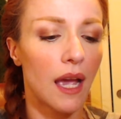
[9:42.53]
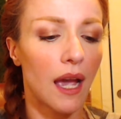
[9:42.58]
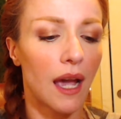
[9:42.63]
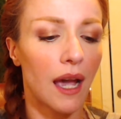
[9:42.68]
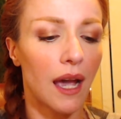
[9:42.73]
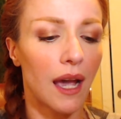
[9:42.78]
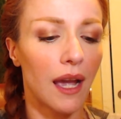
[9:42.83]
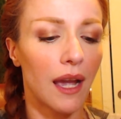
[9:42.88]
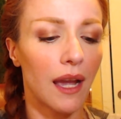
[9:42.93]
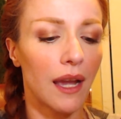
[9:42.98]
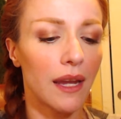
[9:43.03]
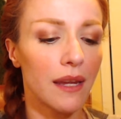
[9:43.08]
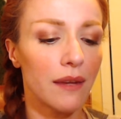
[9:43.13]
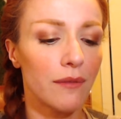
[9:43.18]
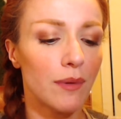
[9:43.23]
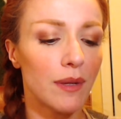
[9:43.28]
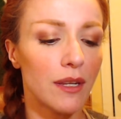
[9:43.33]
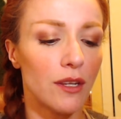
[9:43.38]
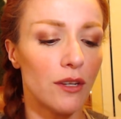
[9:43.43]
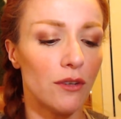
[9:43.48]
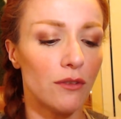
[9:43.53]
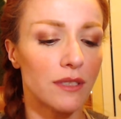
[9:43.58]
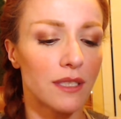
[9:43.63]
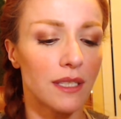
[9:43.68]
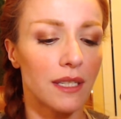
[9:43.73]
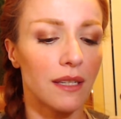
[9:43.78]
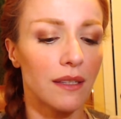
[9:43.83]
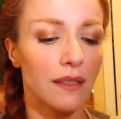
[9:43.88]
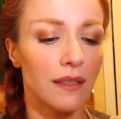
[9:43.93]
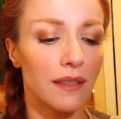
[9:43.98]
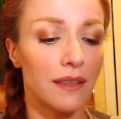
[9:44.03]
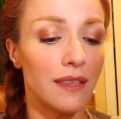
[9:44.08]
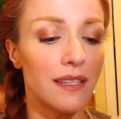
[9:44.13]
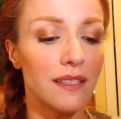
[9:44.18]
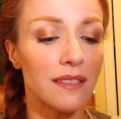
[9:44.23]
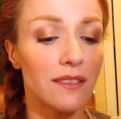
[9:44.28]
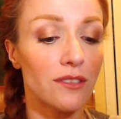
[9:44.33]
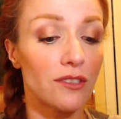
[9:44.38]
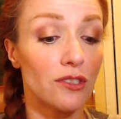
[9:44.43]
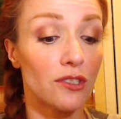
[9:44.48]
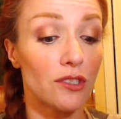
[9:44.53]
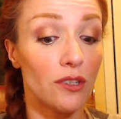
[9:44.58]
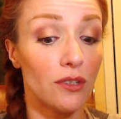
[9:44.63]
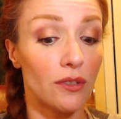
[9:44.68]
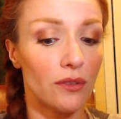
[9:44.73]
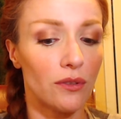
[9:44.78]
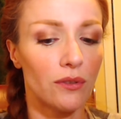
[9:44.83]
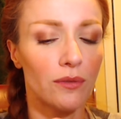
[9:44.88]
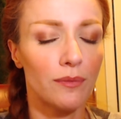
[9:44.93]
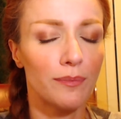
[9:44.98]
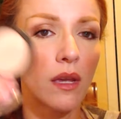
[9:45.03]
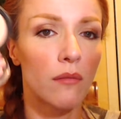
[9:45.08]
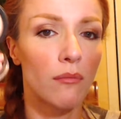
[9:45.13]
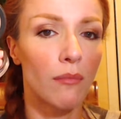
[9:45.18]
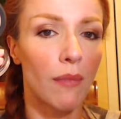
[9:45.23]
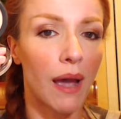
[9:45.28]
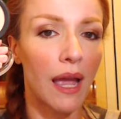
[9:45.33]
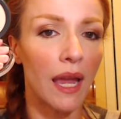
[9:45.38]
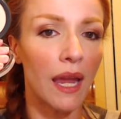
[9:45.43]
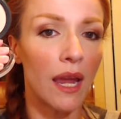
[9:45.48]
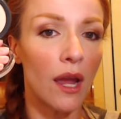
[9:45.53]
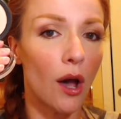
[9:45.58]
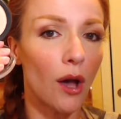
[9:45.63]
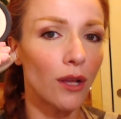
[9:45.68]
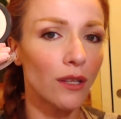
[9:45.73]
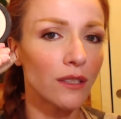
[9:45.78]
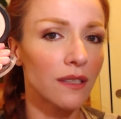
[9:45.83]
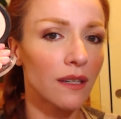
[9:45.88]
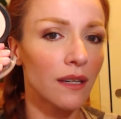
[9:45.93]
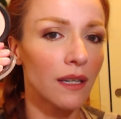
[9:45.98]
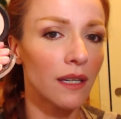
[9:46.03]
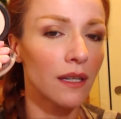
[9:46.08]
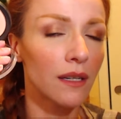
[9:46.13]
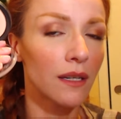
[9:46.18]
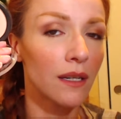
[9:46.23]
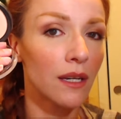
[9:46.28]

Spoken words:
I've been using, and this is new, my Ulta